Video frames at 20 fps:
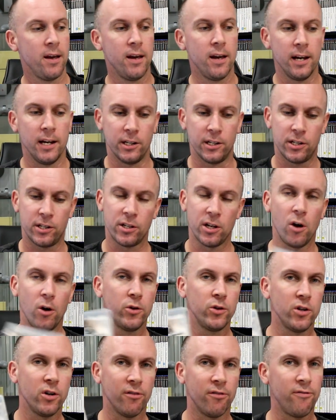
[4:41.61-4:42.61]
It's
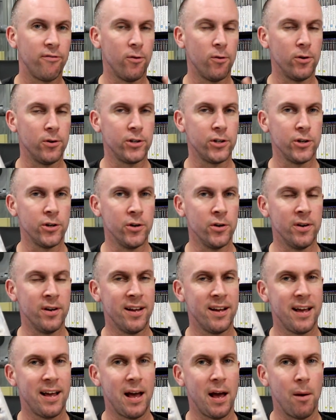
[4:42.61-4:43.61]
Soldier of Fortune
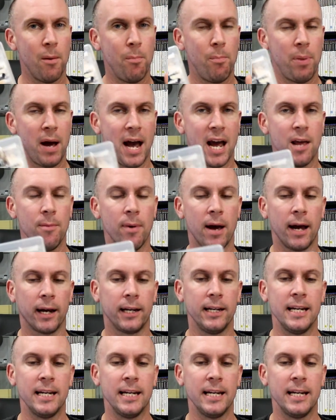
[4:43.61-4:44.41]
Payback.